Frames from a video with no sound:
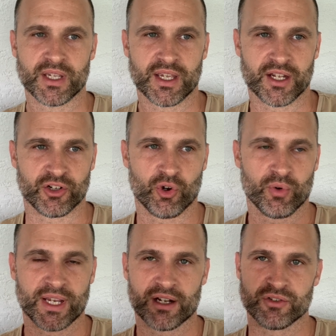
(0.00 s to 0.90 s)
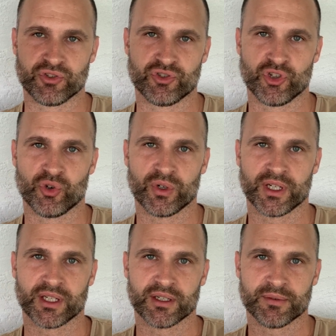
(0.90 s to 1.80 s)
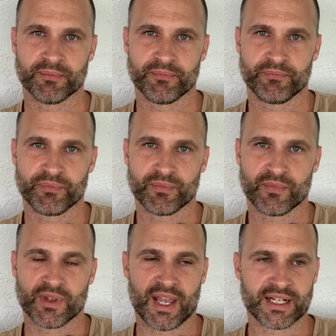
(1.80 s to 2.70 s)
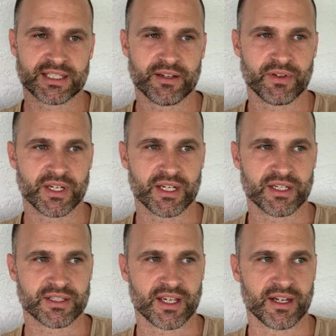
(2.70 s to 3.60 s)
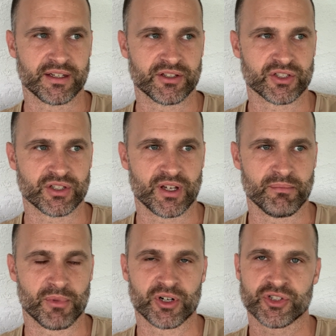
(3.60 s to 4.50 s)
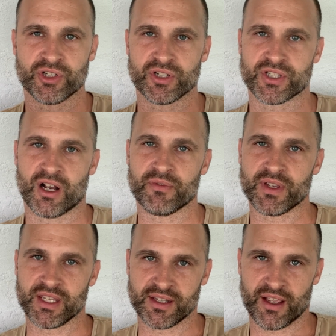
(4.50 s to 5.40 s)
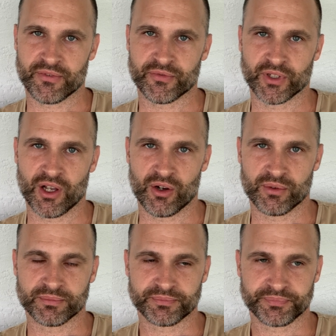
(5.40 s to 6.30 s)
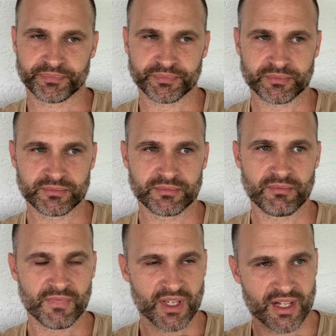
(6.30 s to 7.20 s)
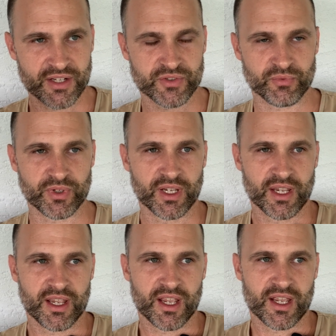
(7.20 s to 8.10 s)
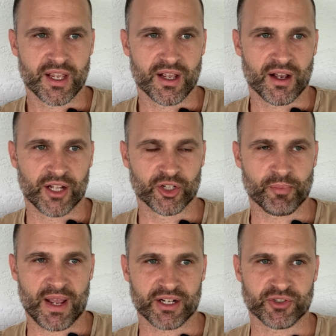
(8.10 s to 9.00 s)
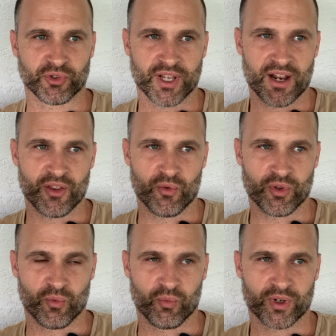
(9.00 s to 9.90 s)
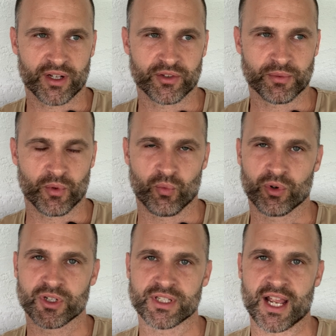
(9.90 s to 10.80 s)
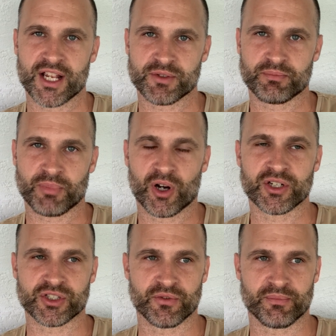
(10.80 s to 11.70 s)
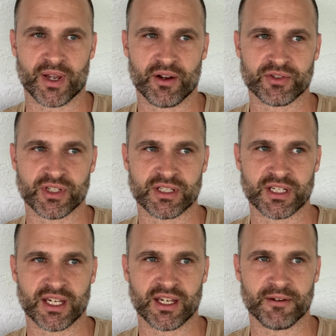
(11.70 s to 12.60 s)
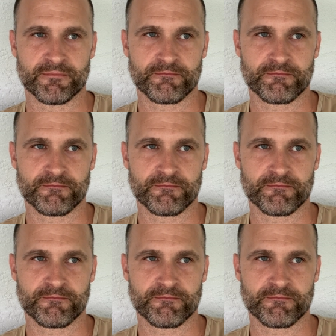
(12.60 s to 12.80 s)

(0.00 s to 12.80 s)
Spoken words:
and going out and doing activities and just immersing yourself in that flow. And I look back to kind of some of the worst parts of my OCD,